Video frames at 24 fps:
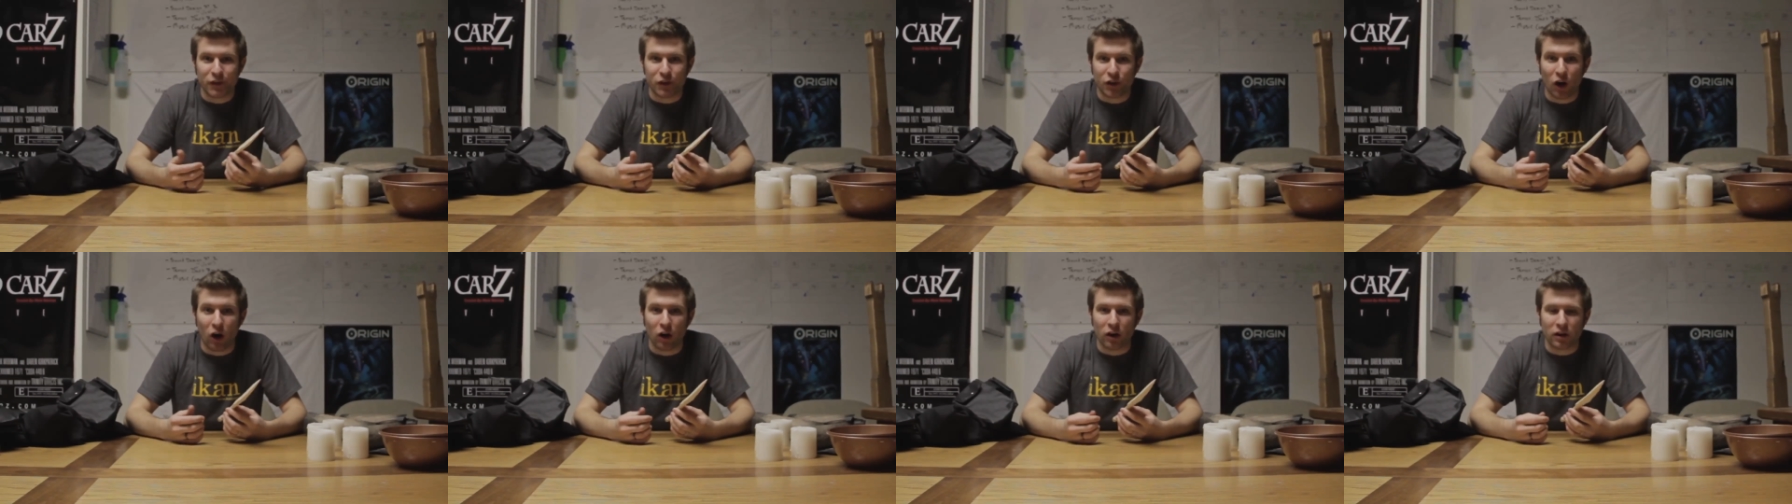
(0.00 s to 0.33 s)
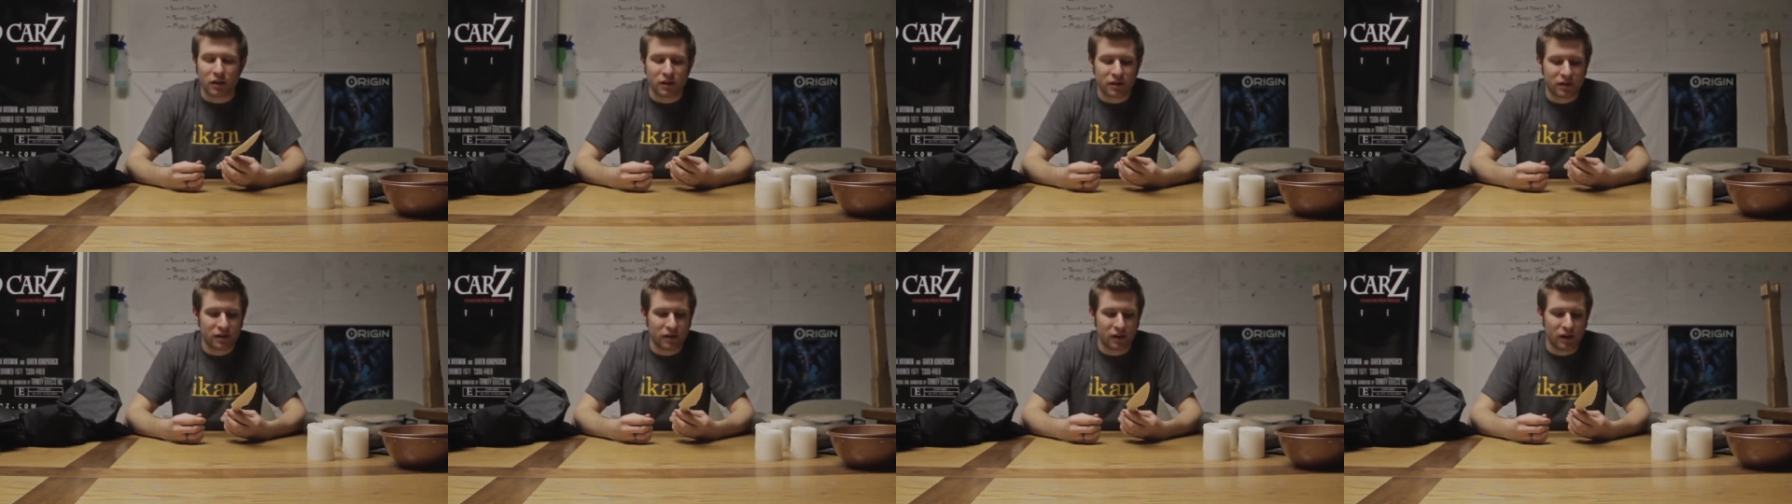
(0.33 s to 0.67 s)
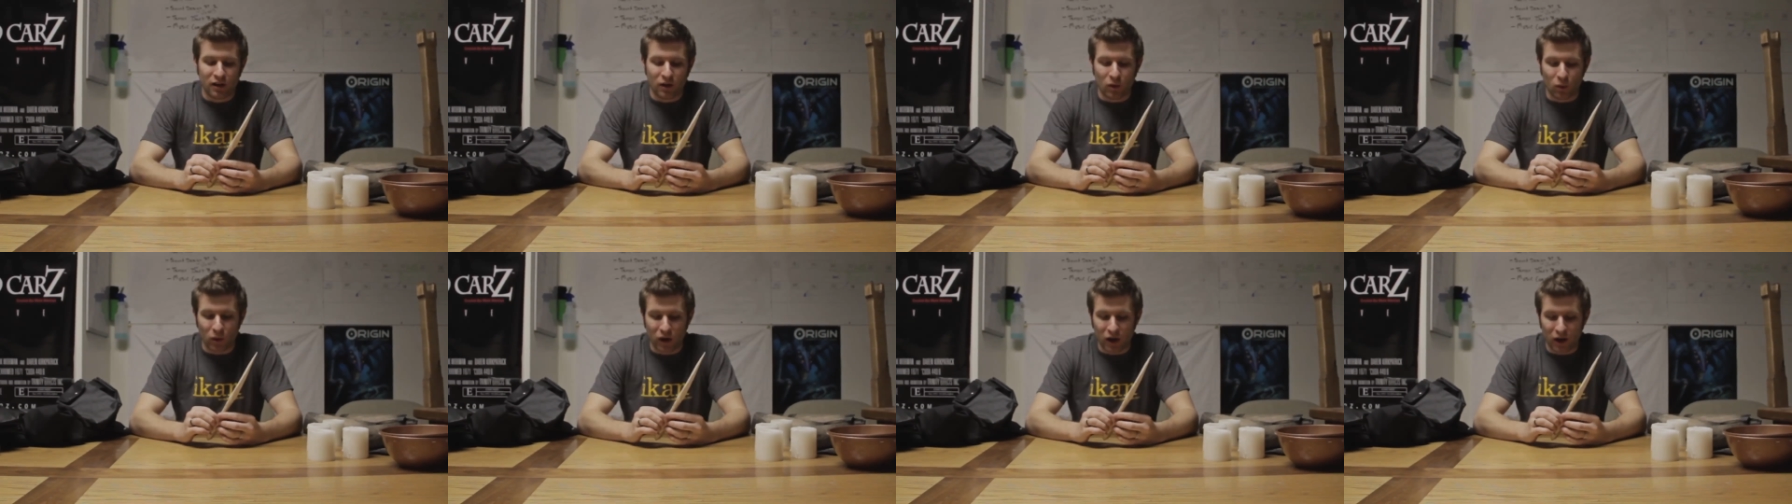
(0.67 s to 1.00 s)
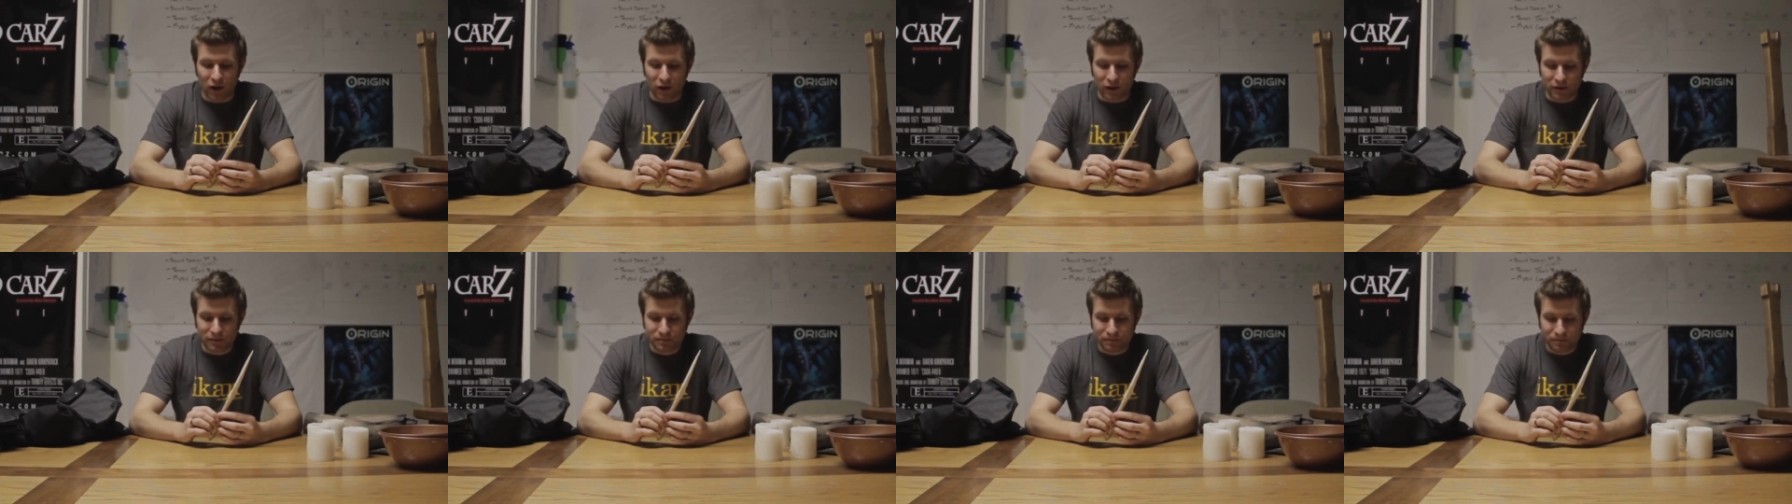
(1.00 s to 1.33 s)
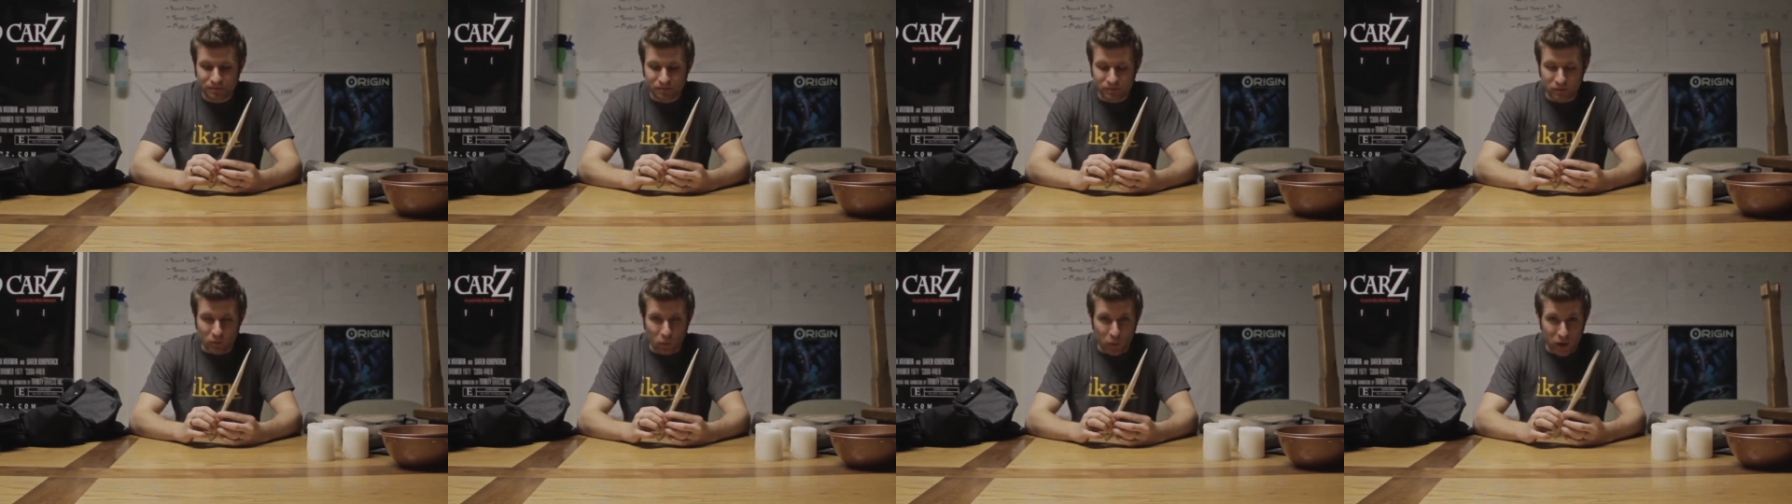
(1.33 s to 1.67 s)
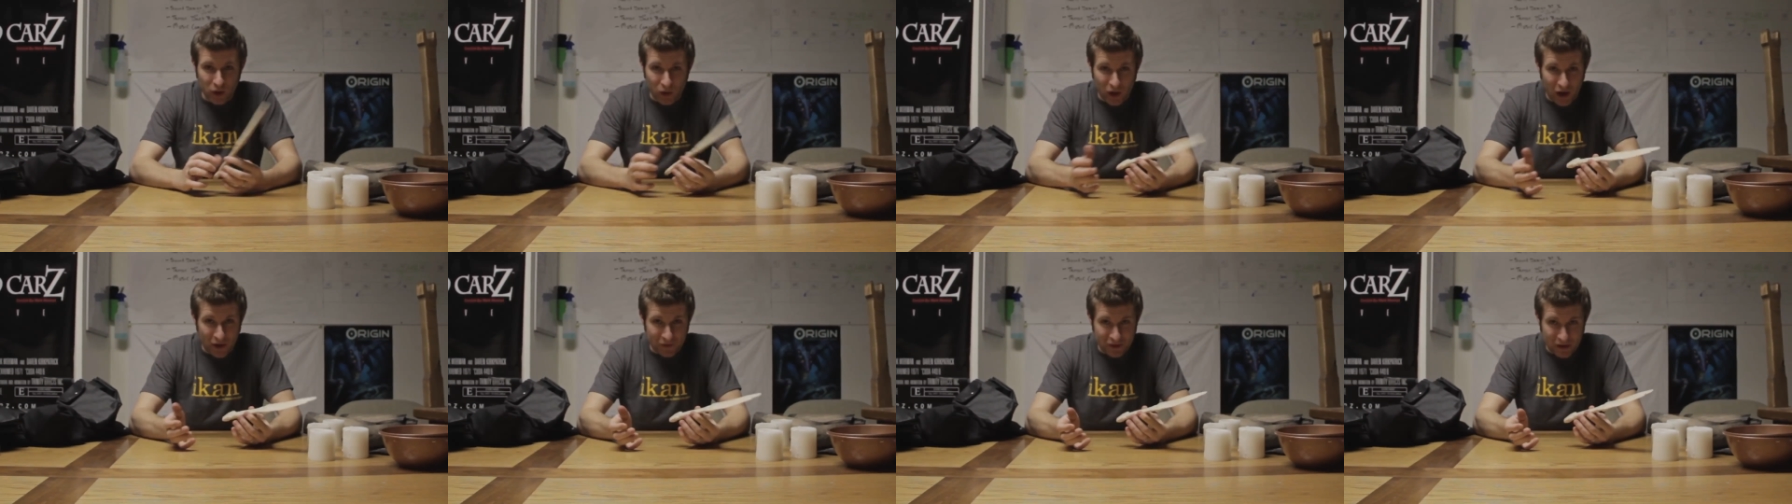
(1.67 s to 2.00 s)
darts. Well,
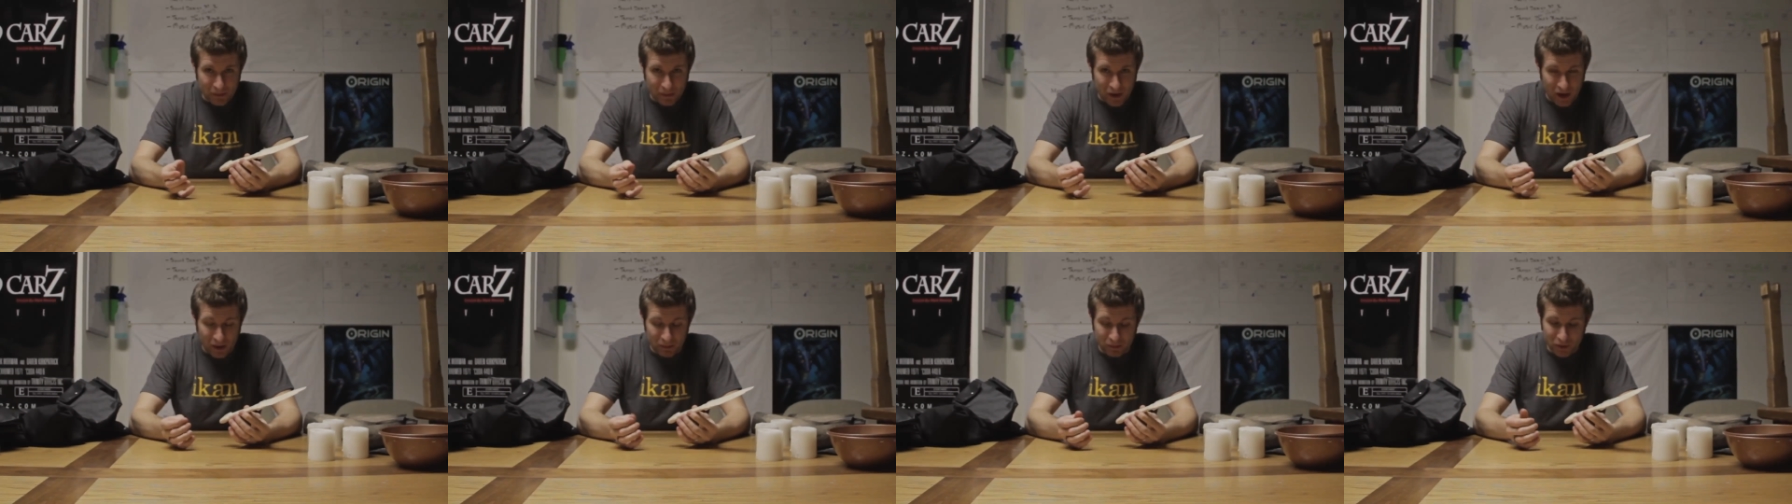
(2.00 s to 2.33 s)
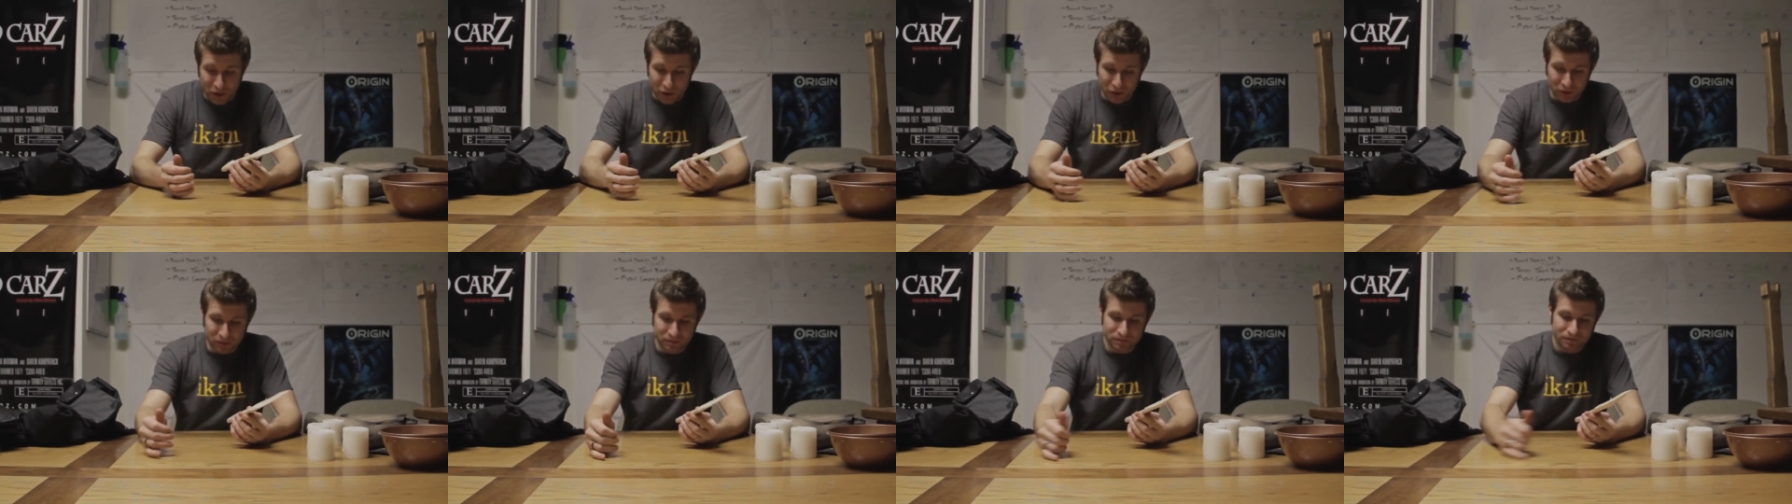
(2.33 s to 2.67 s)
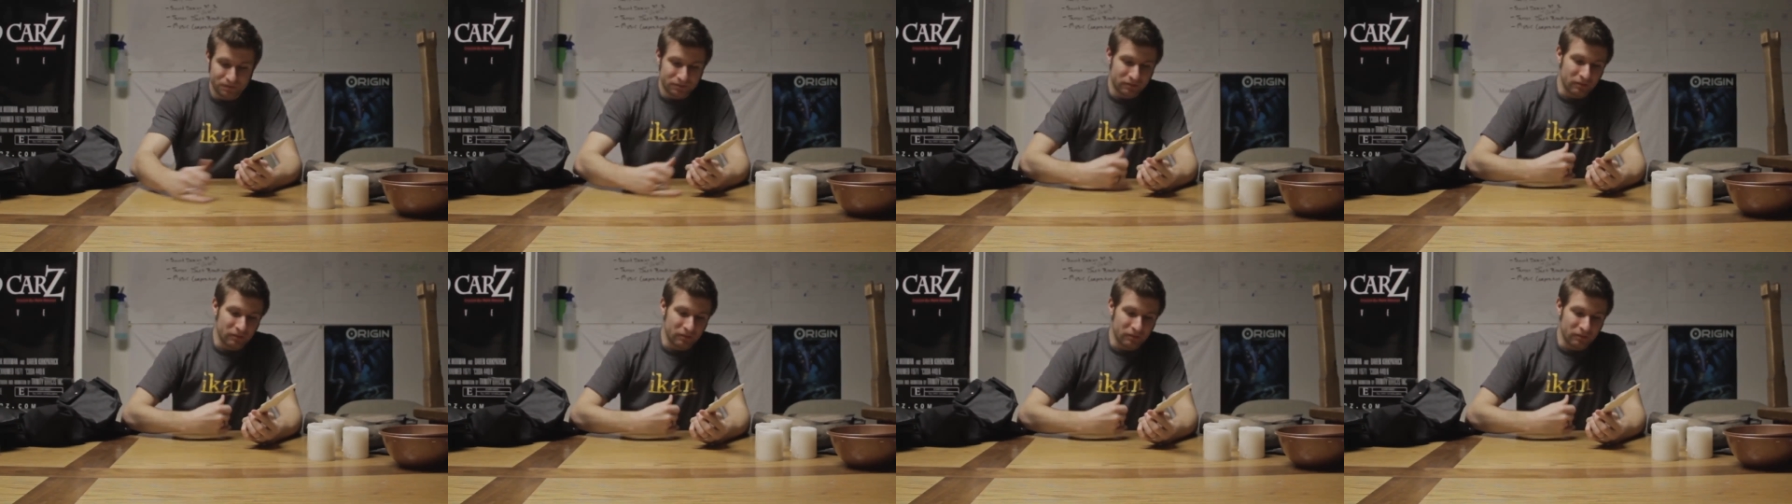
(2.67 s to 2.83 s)
we don't have any bamboo,